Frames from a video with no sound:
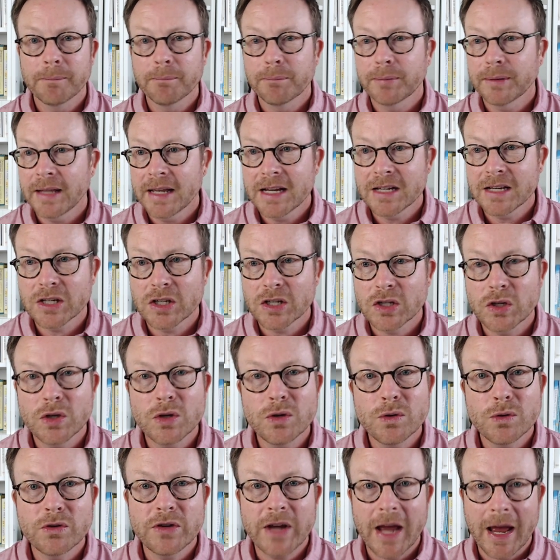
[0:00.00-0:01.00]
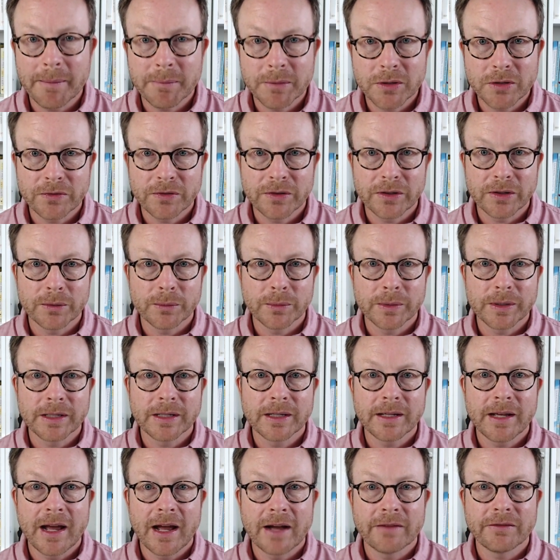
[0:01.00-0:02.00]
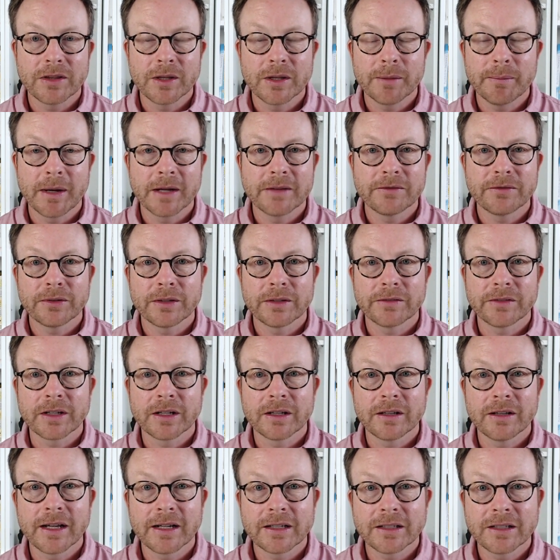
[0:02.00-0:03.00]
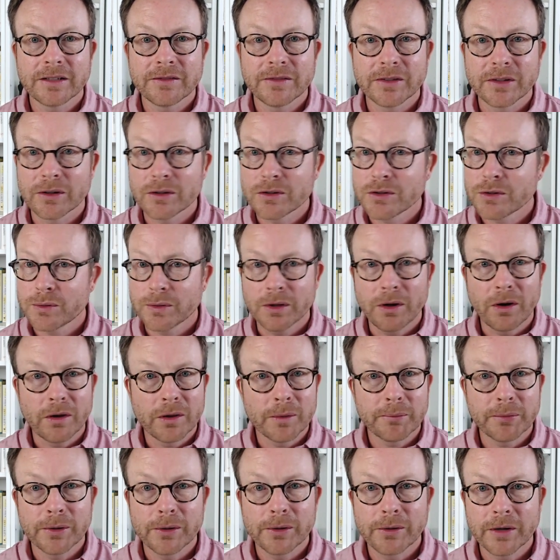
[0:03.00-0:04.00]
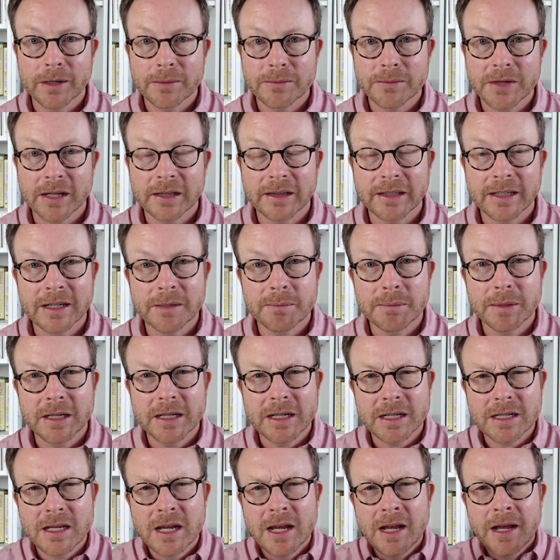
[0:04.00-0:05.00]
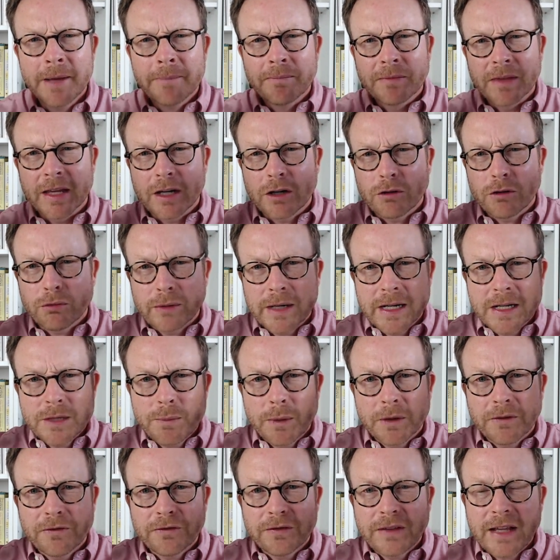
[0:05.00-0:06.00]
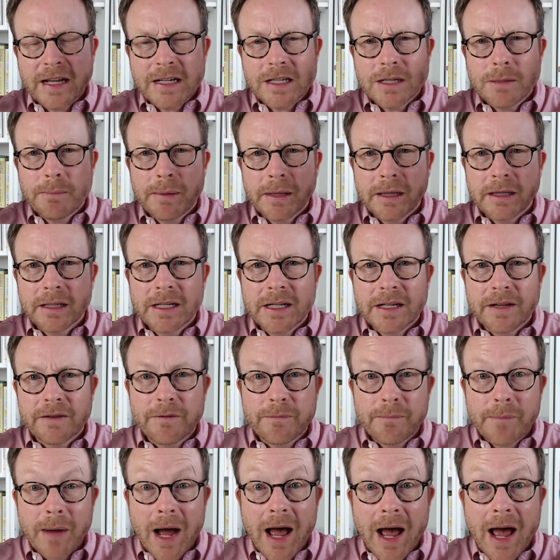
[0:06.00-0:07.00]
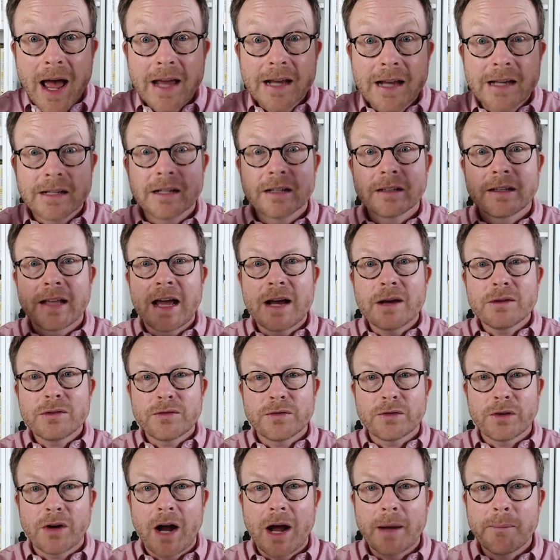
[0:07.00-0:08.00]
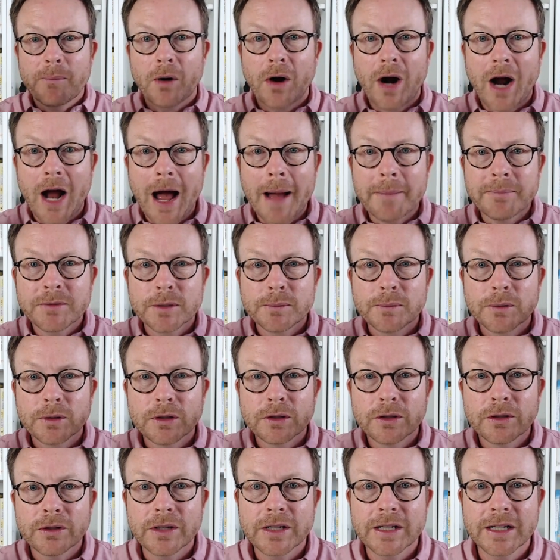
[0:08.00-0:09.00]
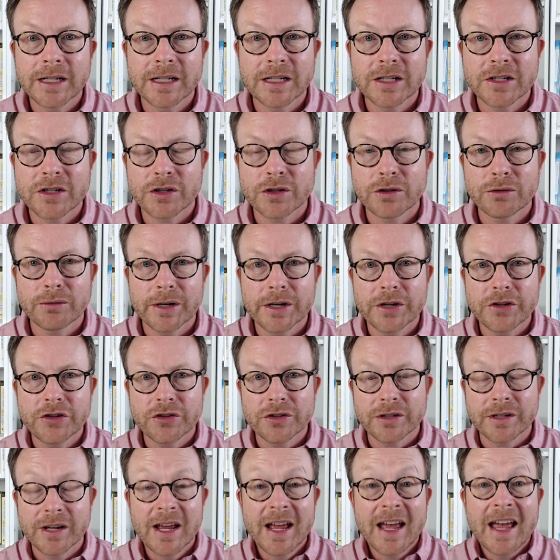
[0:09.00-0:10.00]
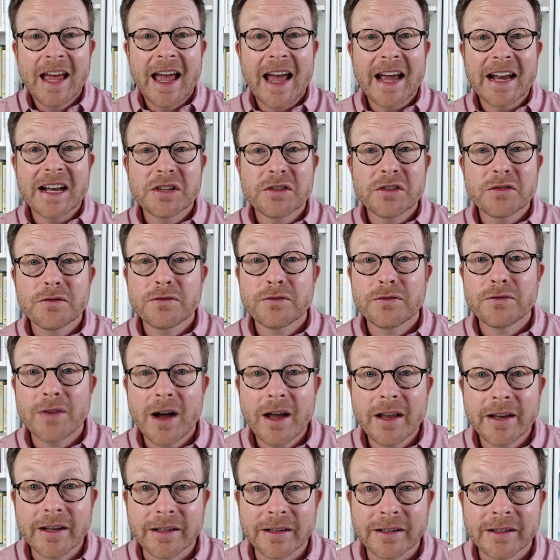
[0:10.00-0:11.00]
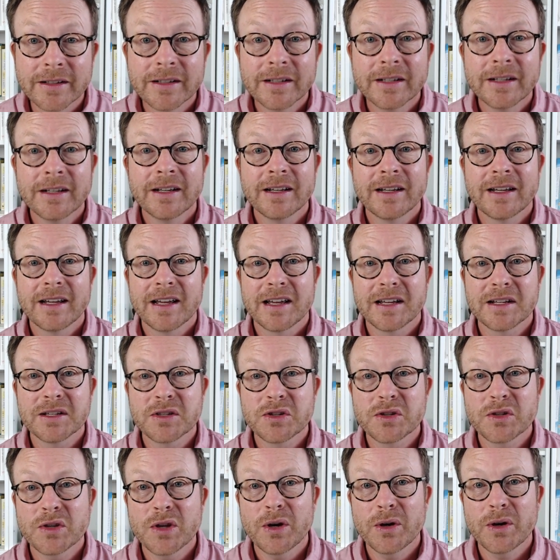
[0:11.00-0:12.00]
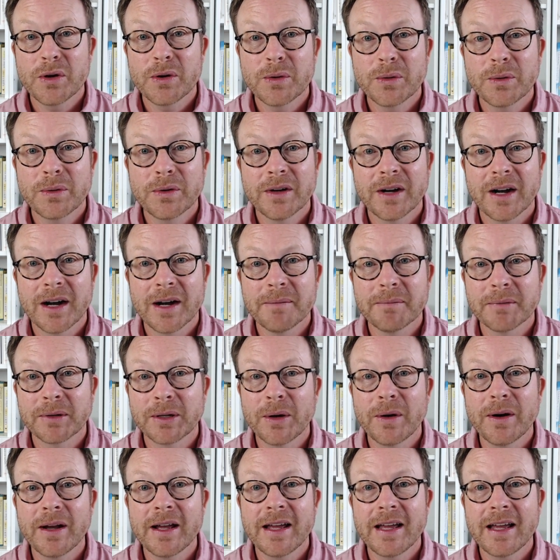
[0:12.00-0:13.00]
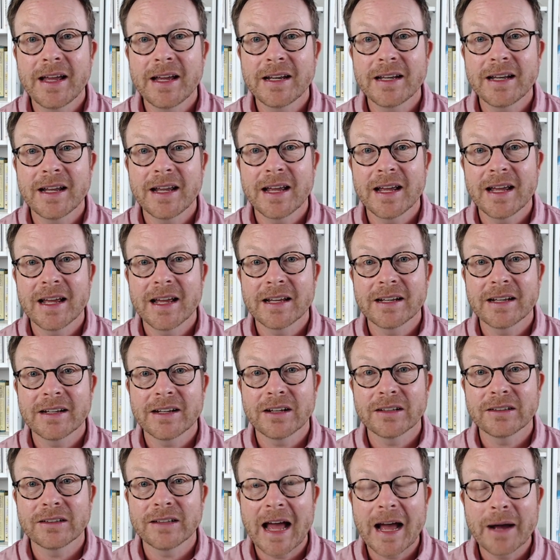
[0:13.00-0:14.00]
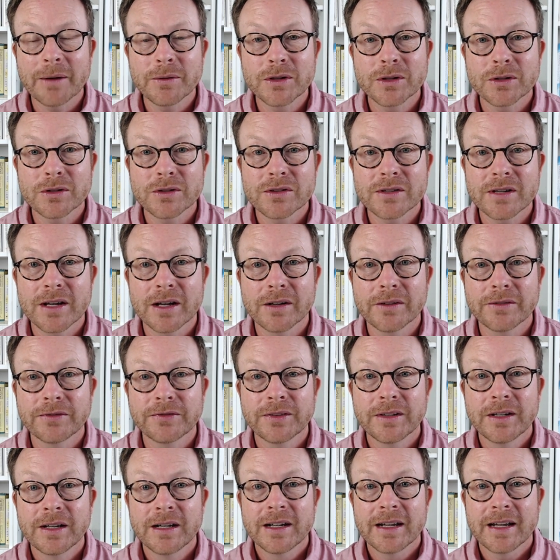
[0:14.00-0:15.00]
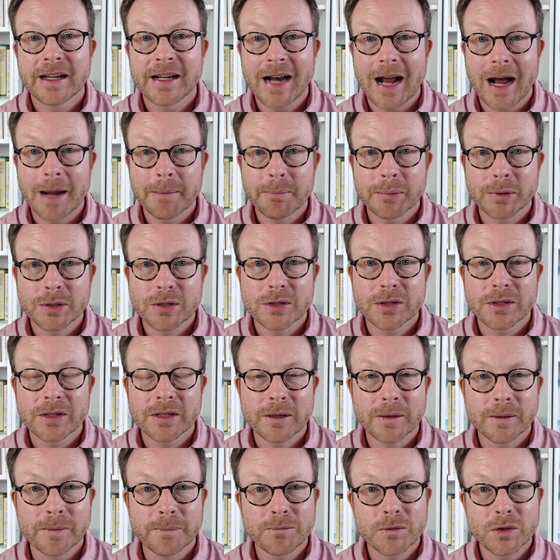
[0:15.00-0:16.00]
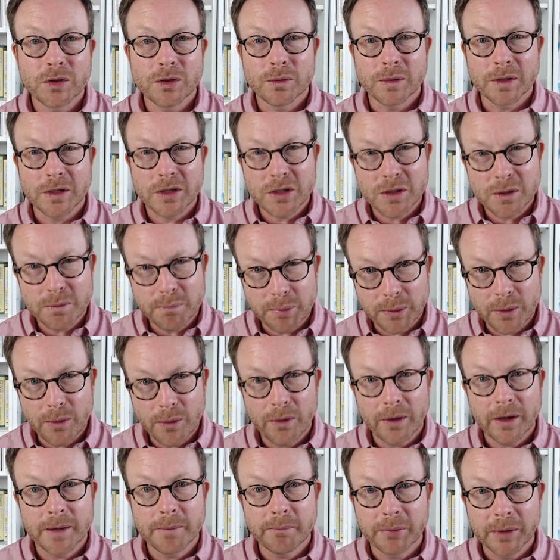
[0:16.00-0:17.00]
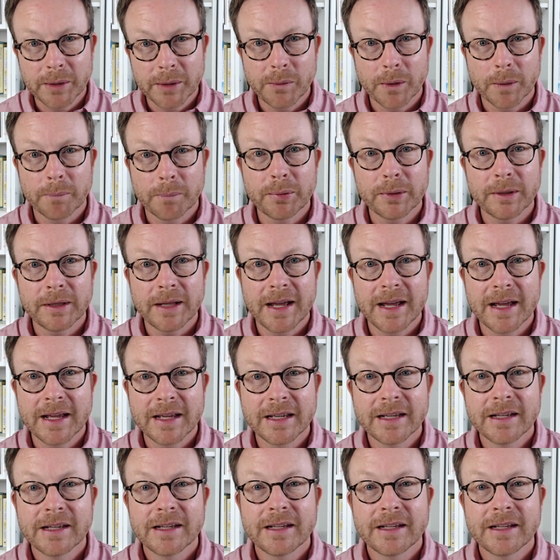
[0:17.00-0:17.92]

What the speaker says: Play is a huge atmosphere we have in the Mindful Living Collective and also in all the programs I lead, because it creates more flexibility of mind and allows for a more optimal learning and integration, and it's fun. And so go ahead and allow yourself an opportunity to explore and bring more play